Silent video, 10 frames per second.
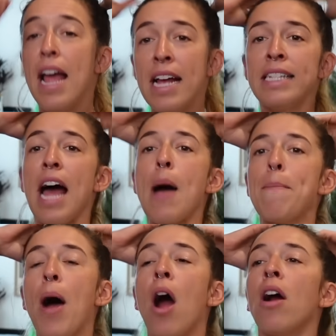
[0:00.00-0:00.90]
Is
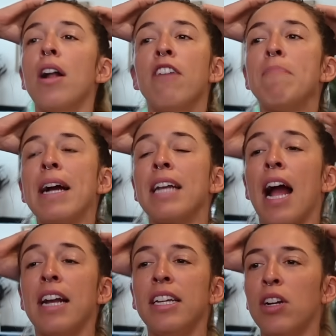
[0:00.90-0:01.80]
that part of my
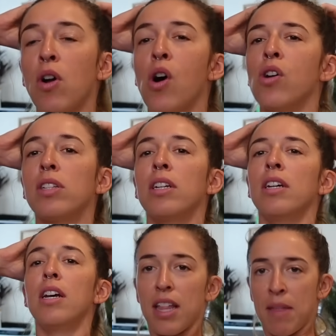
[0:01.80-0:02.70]

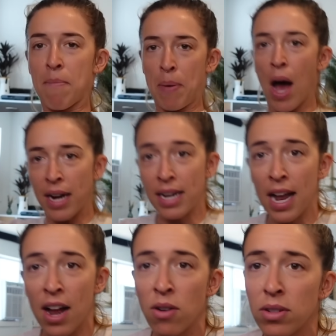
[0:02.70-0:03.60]
90-year-old body
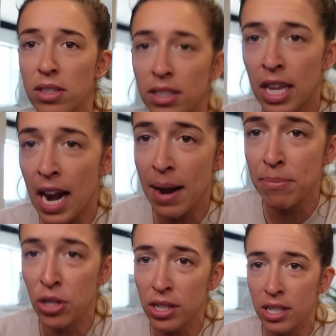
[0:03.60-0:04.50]
now? That
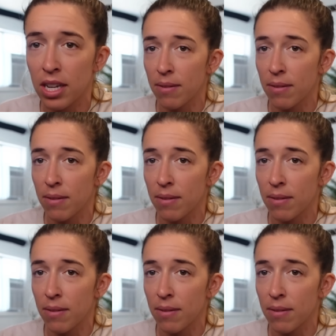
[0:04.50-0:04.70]
I'm just